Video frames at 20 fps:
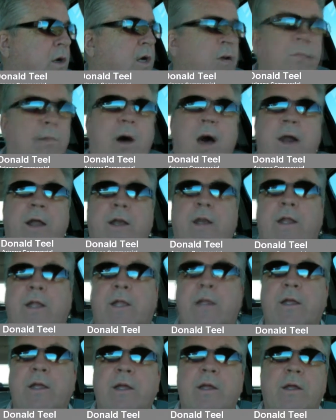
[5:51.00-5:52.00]
or a
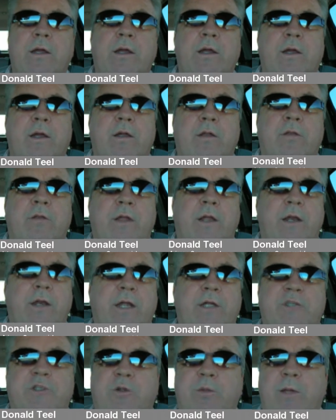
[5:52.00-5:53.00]
commodity that
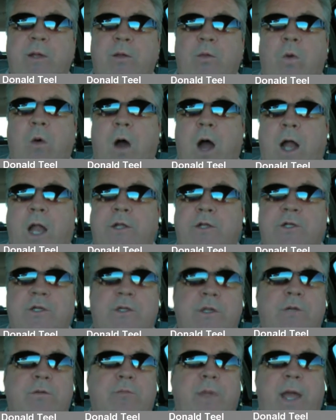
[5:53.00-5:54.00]
needs to be watched
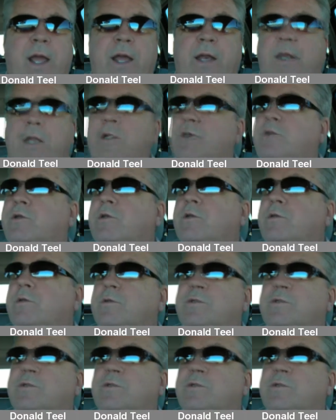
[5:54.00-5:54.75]
and managed